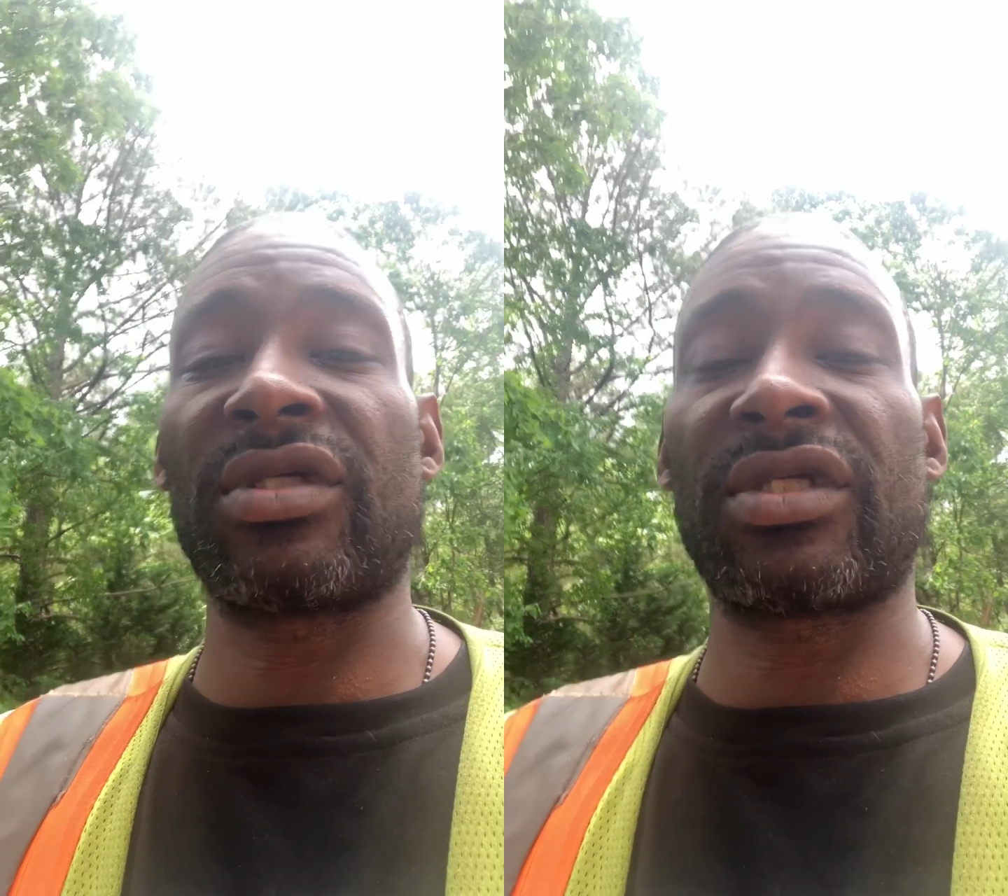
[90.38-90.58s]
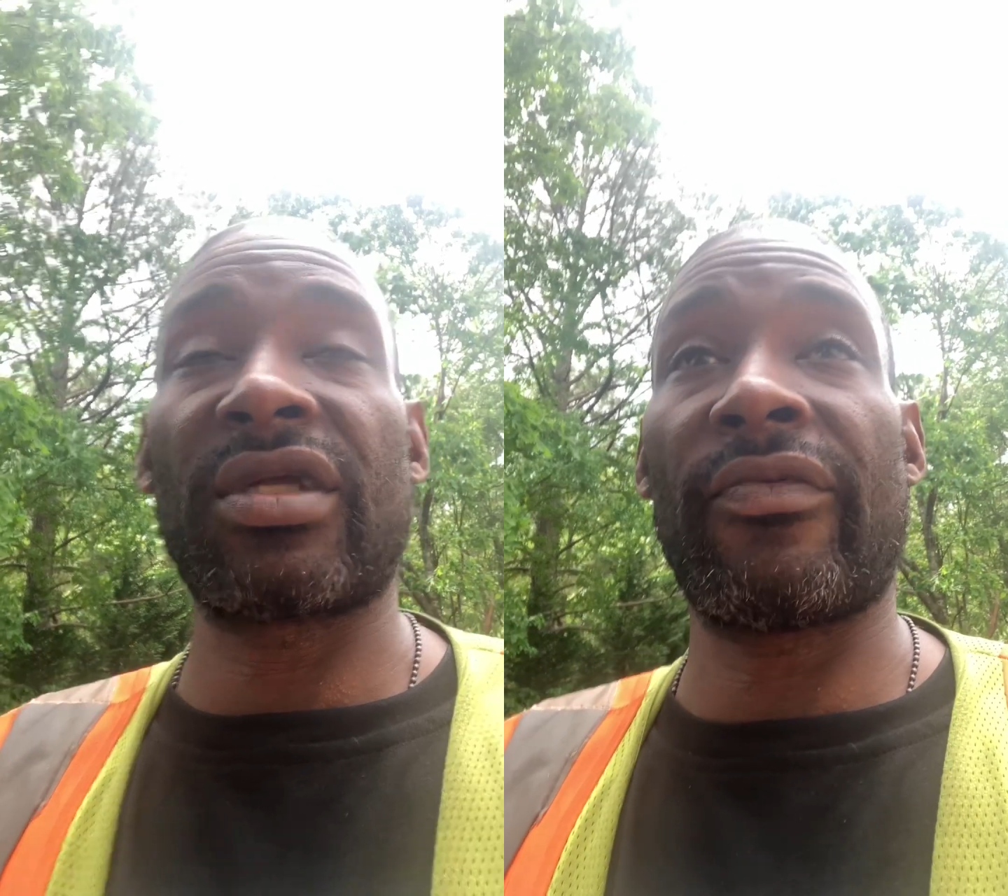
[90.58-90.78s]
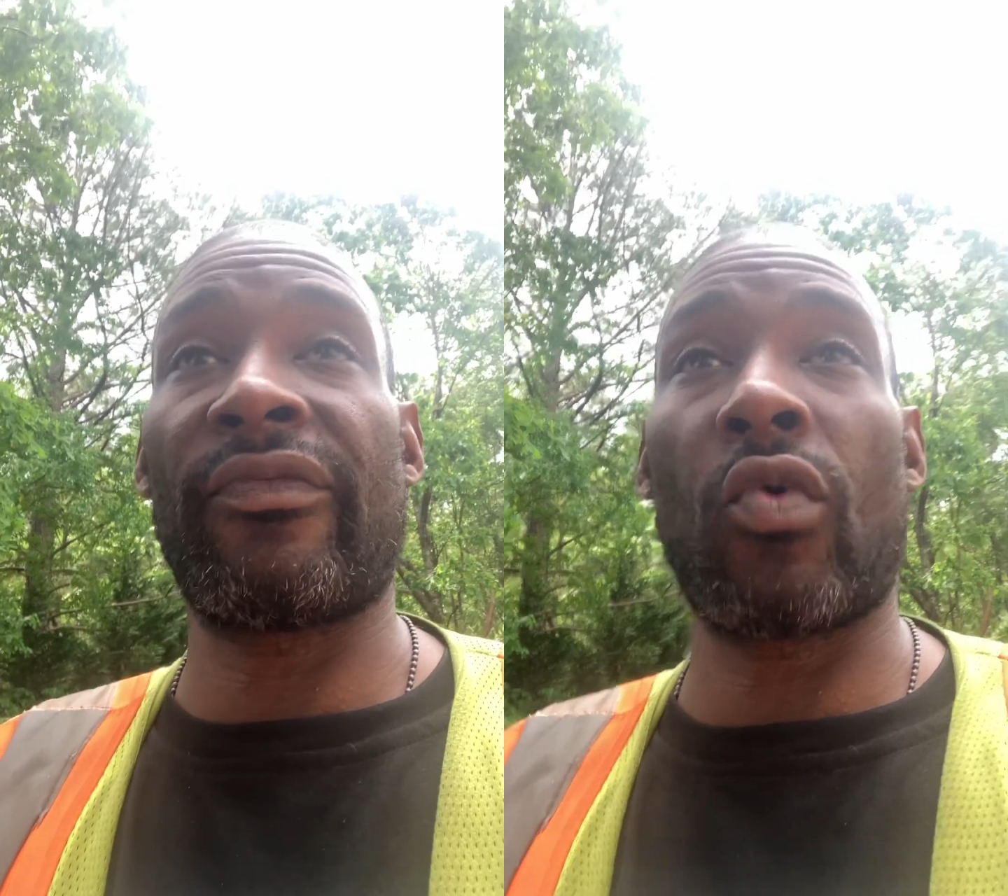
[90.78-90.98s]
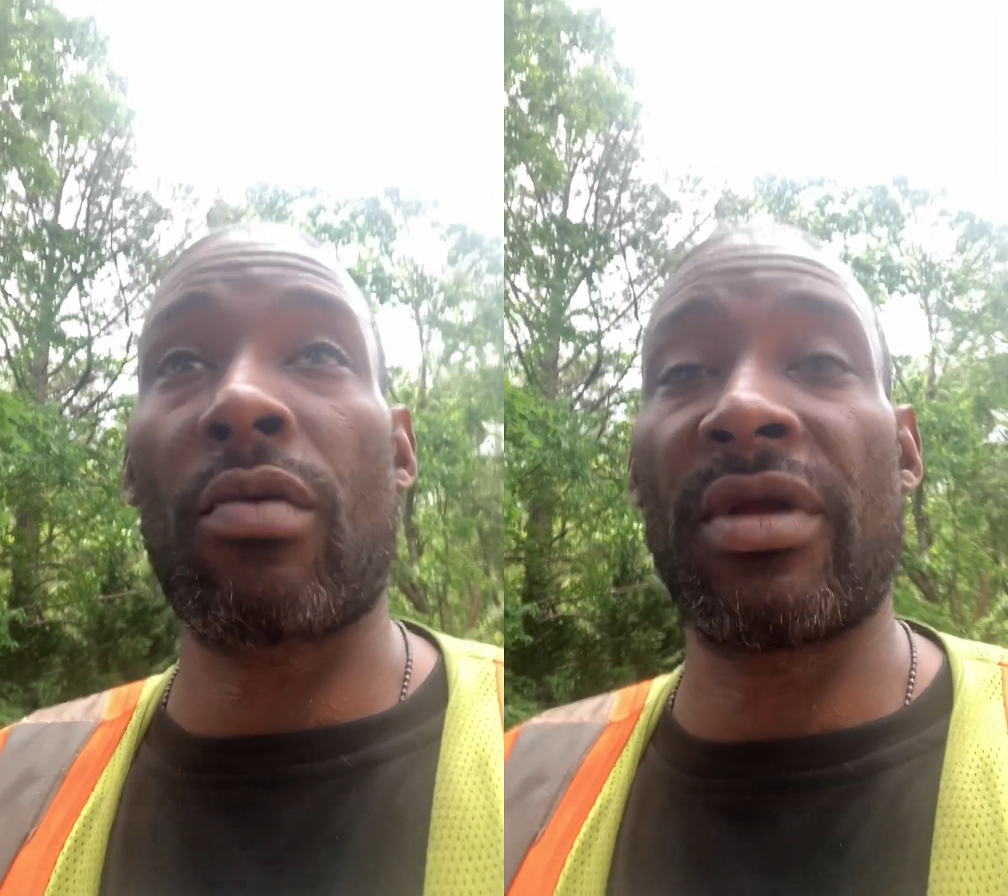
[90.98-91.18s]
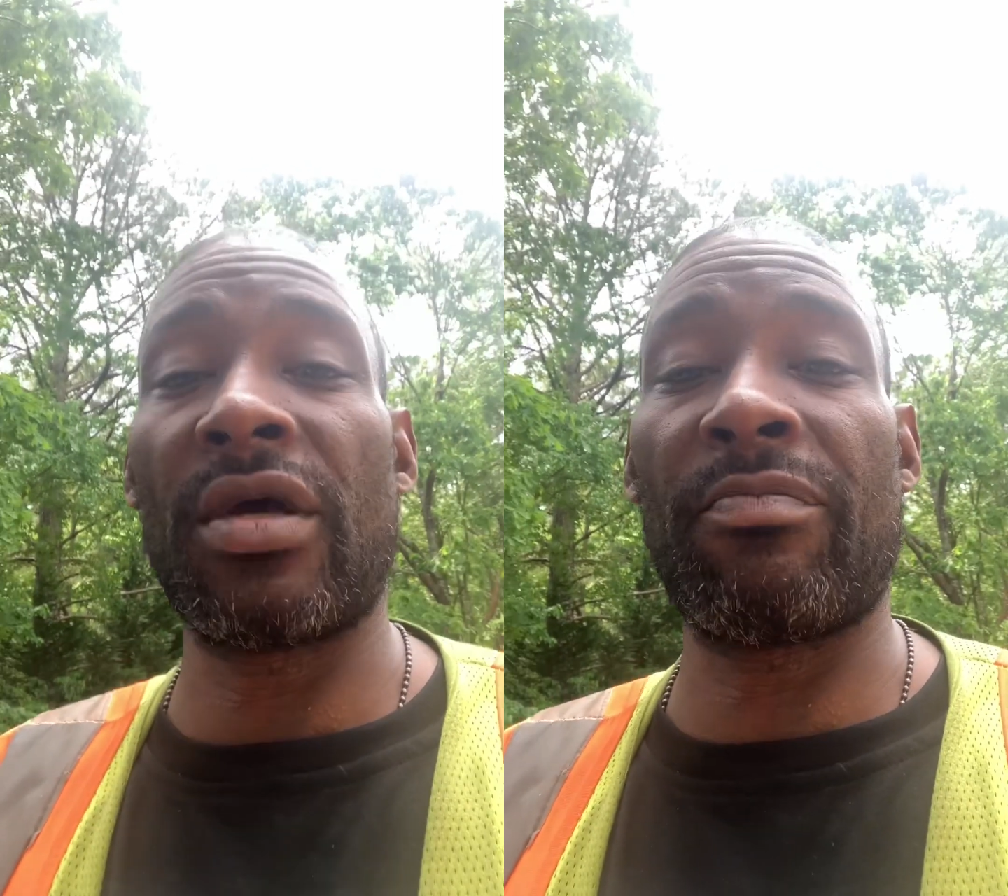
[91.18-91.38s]
stuff
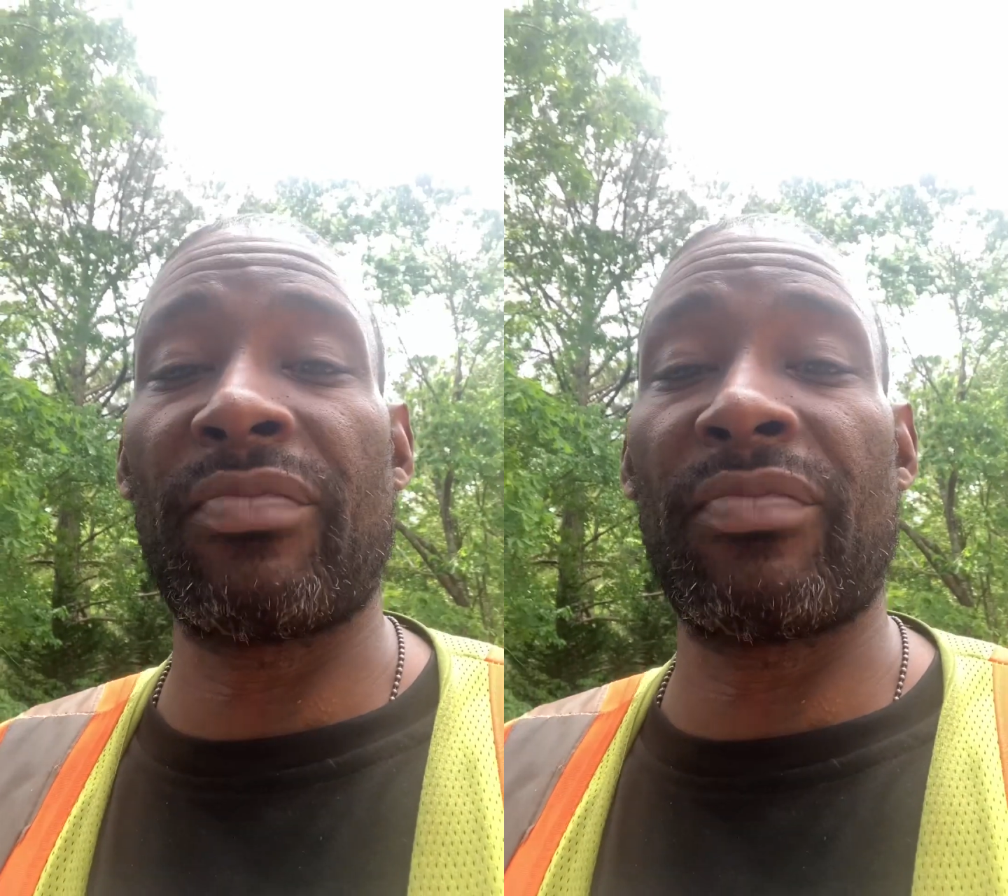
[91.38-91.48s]
forming up